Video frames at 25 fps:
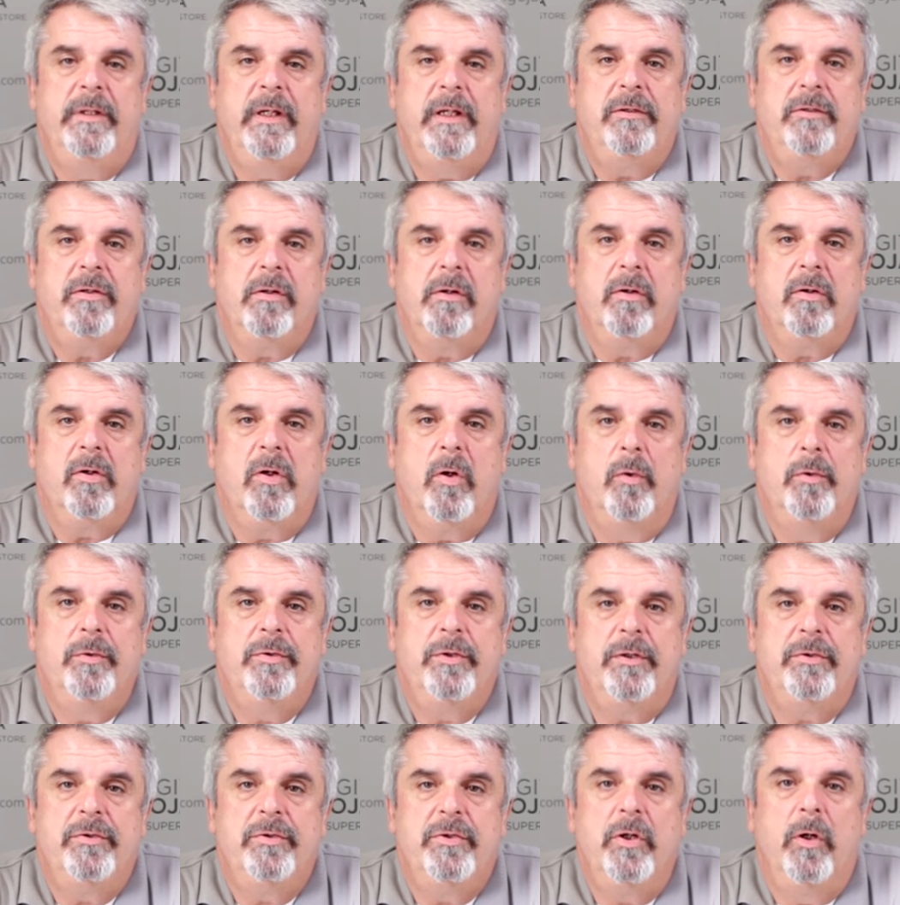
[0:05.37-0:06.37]
Digital
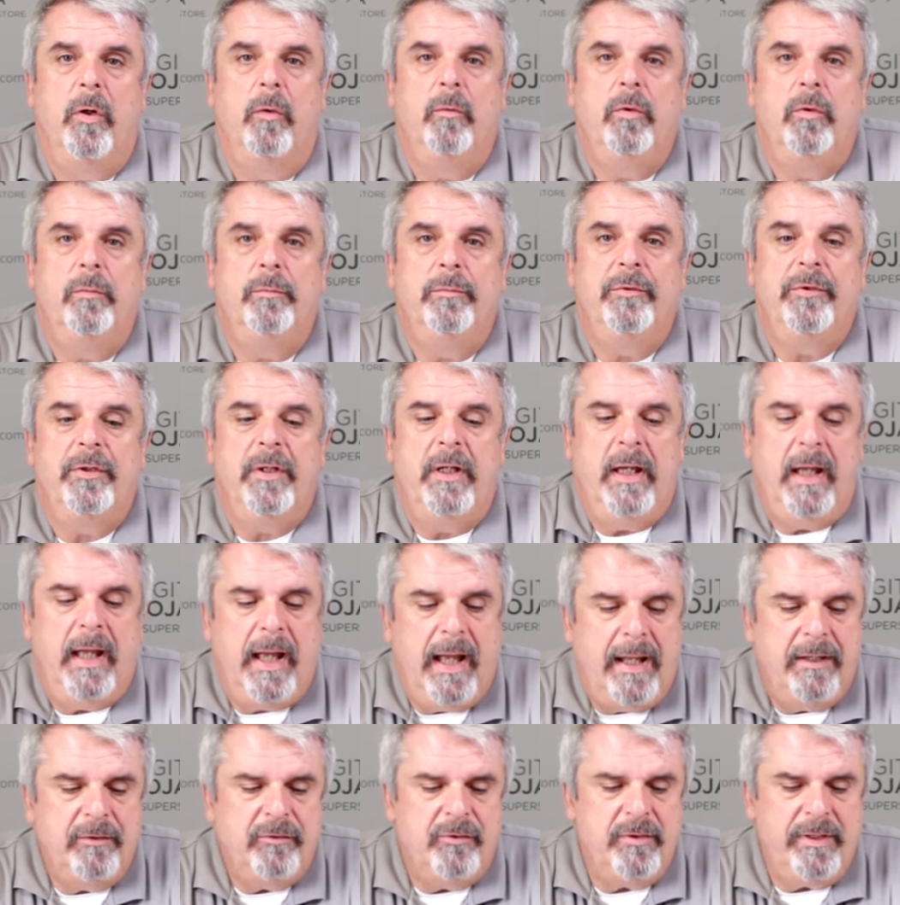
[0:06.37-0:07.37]
Goja Showrooms,
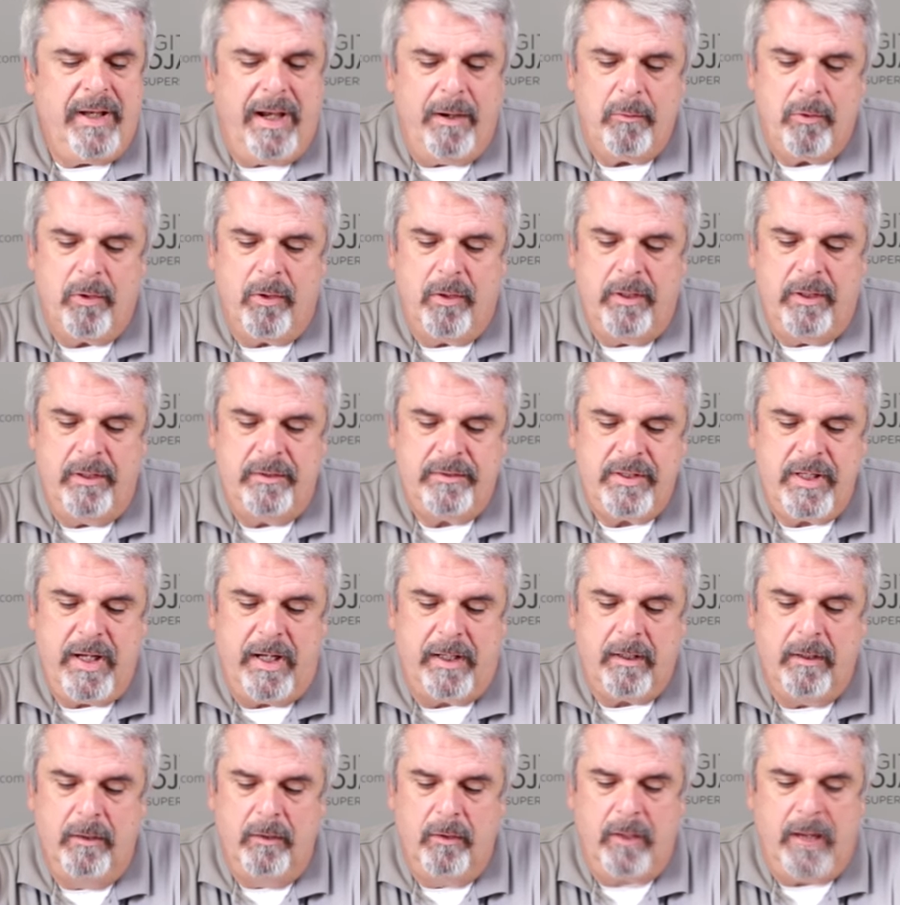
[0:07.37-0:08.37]
and today we're going to take
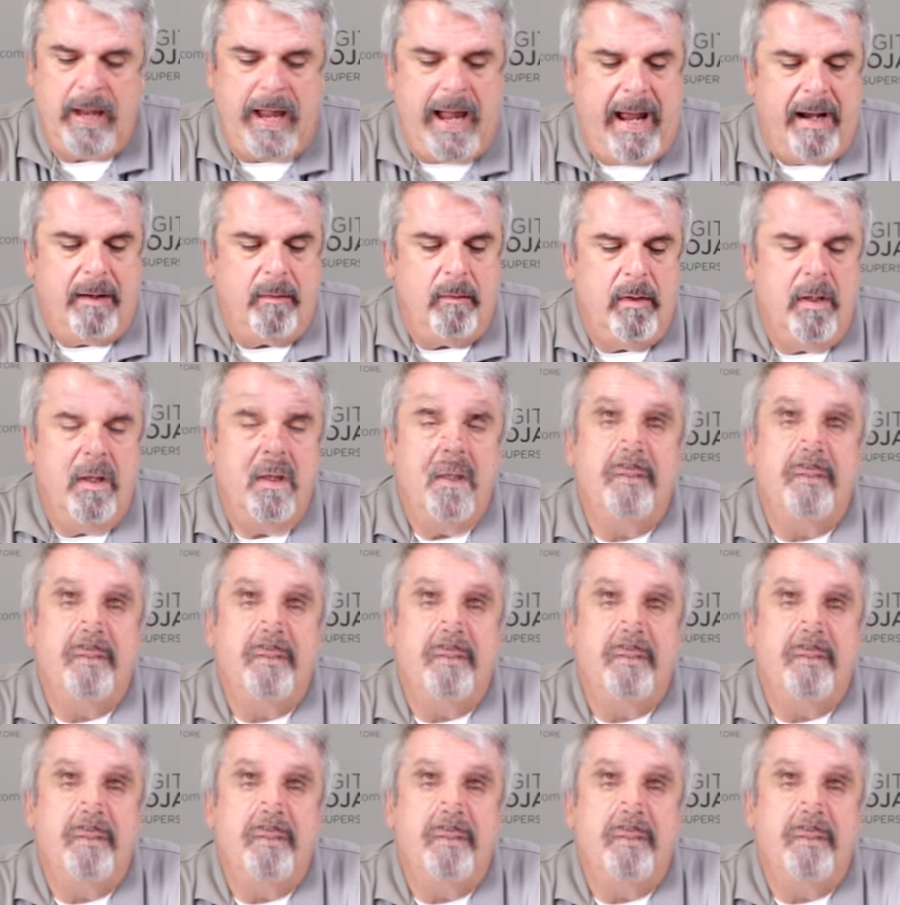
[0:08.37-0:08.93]
a look at